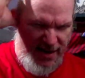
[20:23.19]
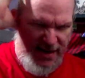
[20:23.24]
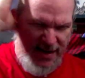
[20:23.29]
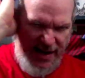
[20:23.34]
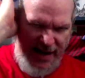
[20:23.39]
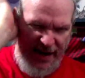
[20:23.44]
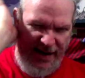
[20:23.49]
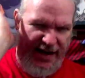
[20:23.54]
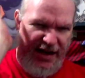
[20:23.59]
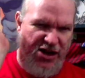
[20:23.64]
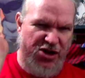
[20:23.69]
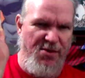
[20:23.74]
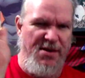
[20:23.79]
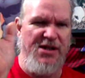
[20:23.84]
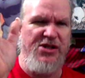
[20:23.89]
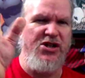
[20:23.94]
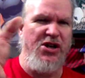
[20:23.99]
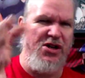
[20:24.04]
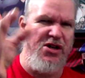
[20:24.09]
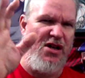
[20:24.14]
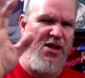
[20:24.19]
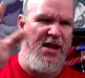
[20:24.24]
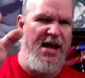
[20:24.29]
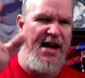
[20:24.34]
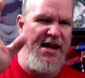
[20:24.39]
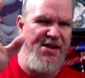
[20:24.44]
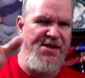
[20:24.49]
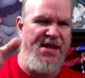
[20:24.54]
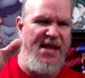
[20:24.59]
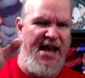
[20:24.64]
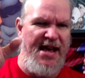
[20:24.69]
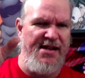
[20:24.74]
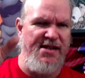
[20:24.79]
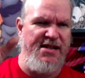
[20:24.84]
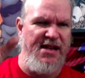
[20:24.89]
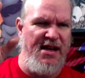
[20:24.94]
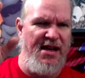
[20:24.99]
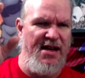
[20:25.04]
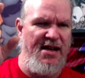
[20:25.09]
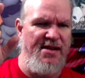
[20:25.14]
I need to internalize
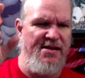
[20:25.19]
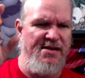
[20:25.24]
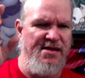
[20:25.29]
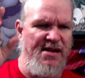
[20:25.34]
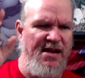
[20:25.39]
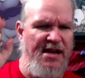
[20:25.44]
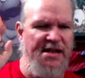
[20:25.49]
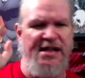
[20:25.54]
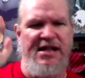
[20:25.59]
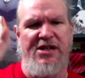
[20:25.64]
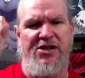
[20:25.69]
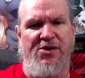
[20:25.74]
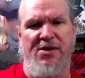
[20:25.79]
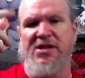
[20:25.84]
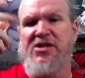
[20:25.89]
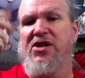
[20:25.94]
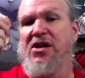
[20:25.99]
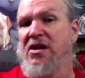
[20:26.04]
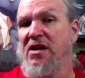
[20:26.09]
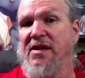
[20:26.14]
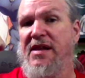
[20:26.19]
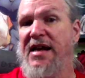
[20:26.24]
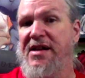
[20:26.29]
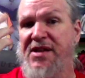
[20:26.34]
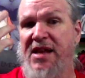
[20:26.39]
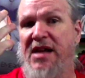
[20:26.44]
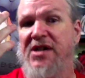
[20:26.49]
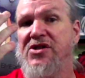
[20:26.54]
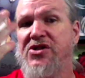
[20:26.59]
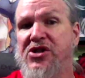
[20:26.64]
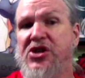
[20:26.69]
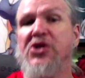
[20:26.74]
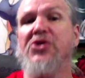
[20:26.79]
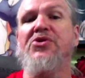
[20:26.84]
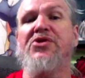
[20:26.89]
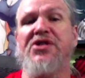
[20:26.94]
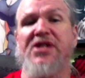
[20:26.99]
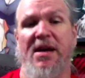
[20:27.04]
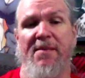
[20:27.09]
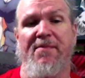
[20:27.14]
that. I need to internalize that do
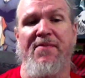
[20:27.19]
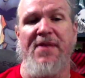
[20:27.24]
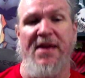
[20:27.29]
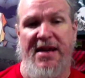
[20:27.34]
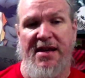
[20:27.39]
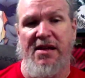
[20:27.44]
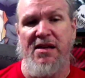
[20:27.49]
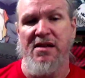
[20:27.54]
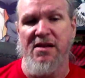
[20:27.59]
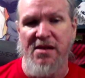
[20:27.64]
something